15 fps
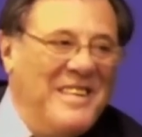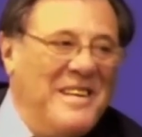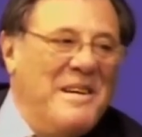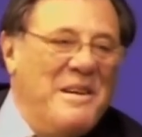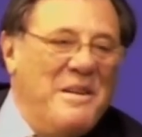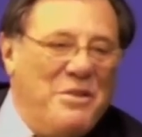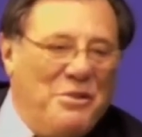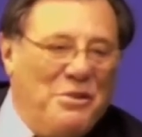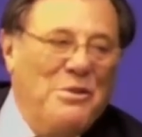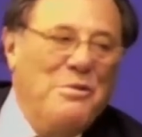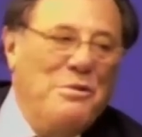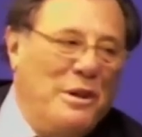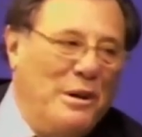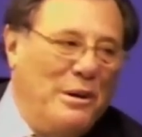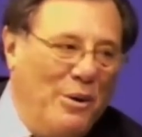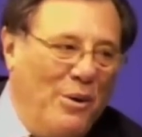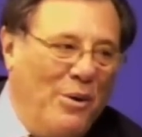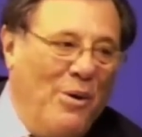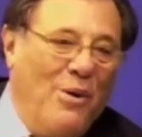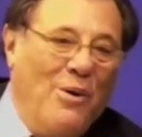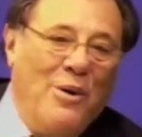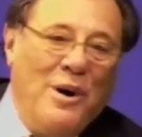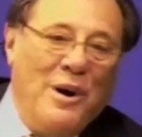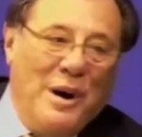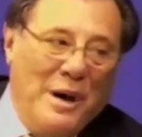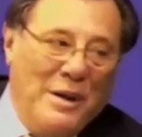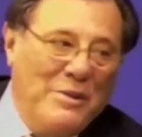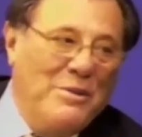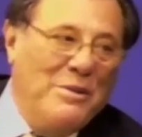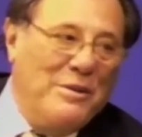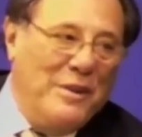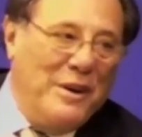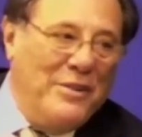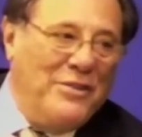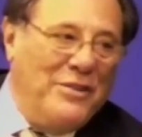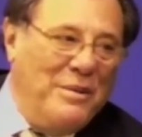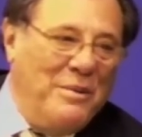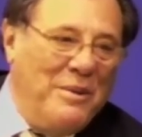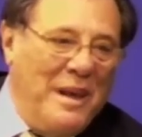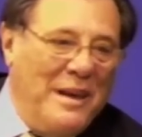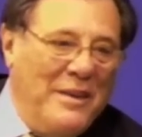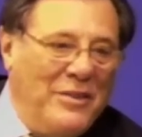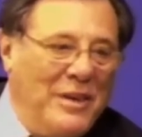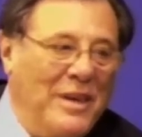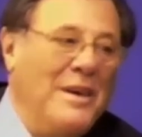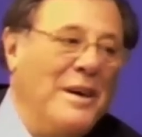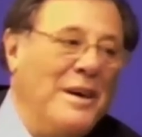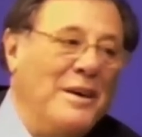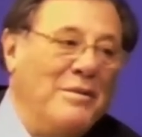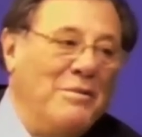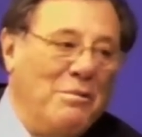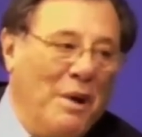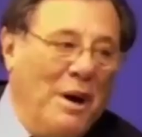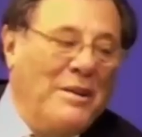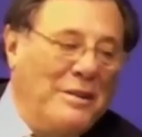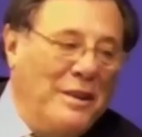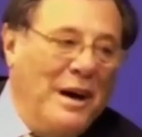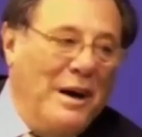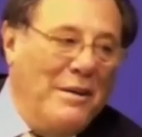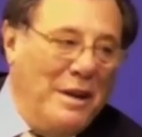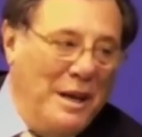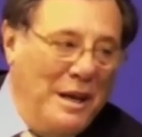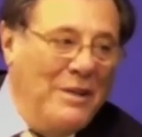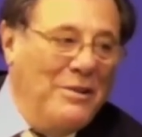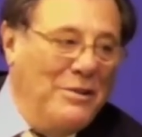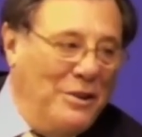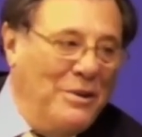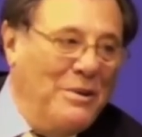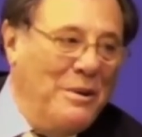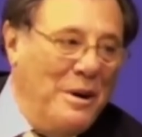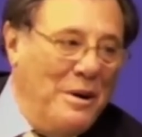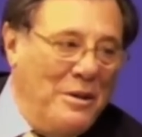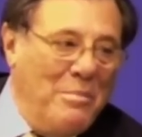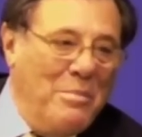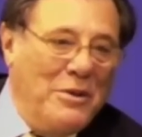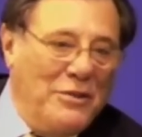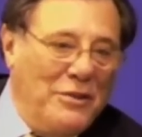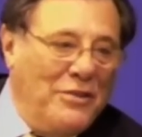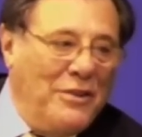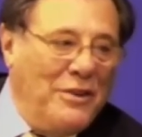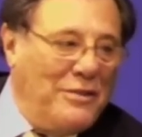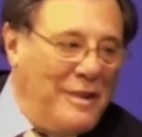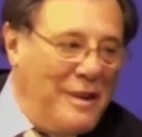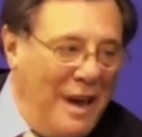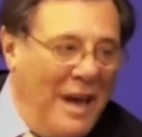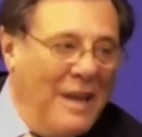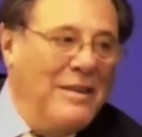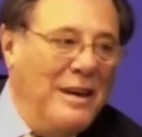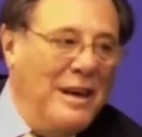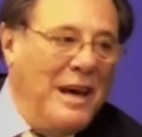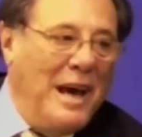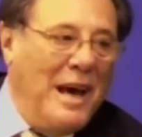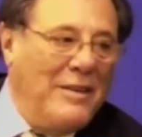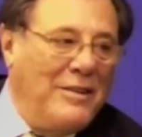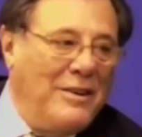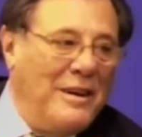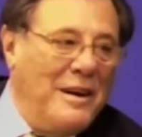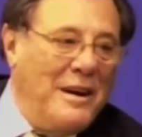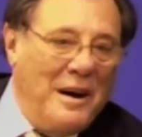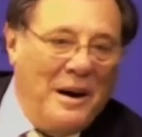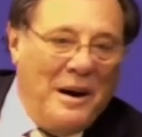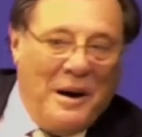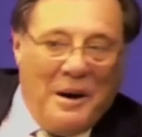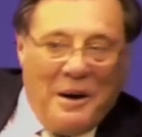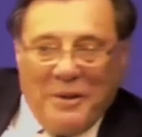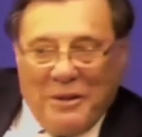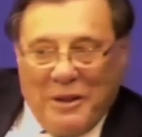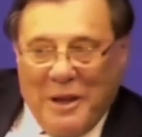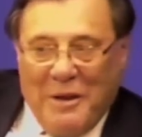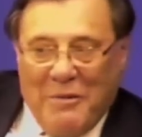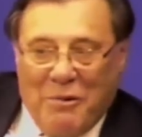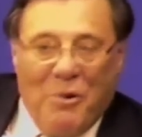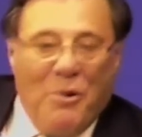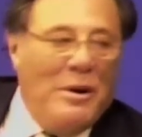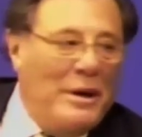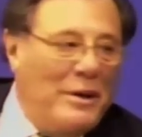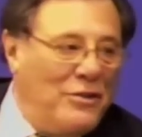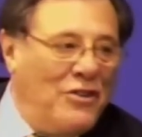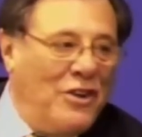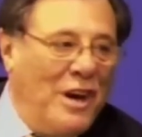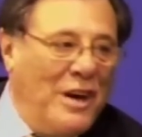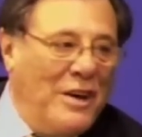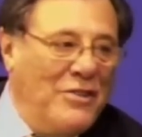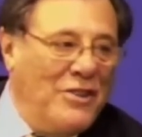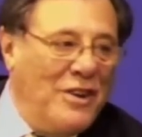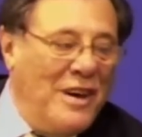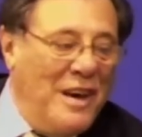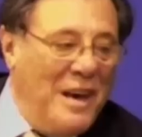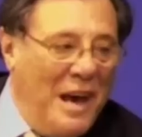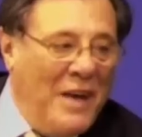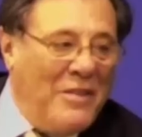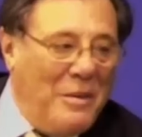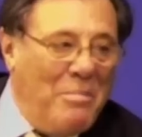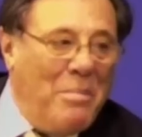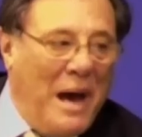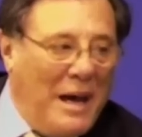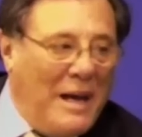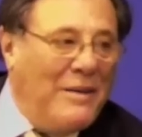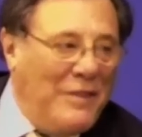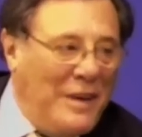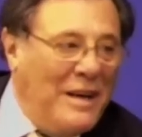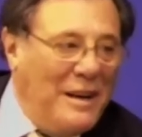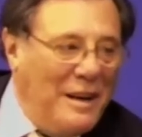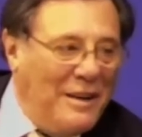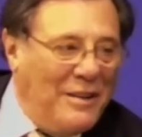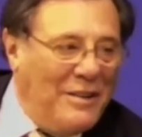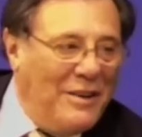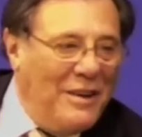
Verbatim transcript: through the law and university with LSE, right down into the business district, ending at uh, the Royal Exchange and the Bank of England